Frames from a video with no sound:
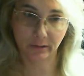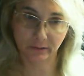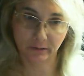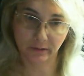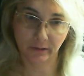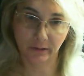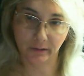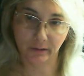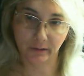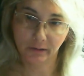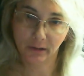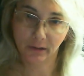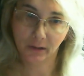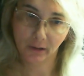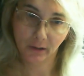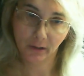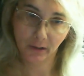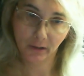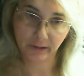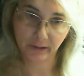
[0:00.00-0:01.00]

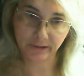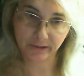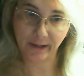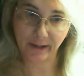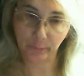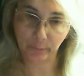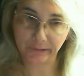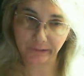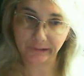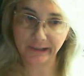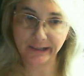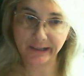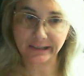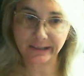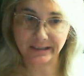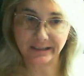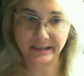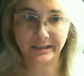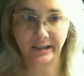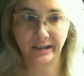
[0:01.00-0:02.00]
in that
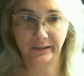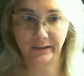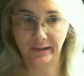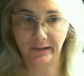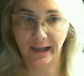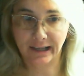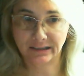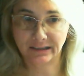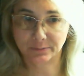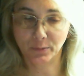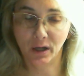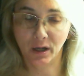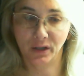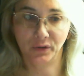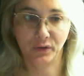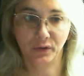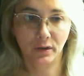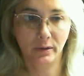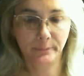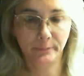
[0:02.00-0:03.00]
release he did last
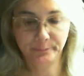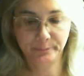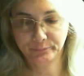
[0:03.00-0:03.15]
month.